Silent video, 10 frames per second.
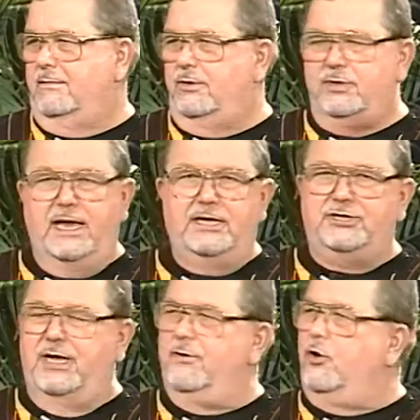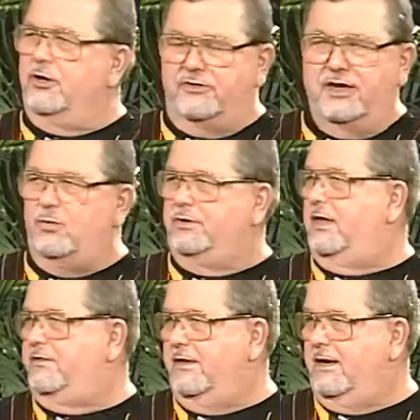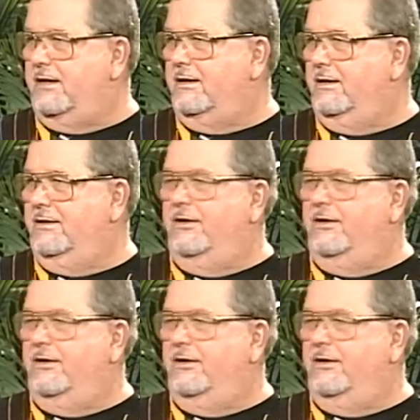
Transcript: You can't change. They're going to think what they think.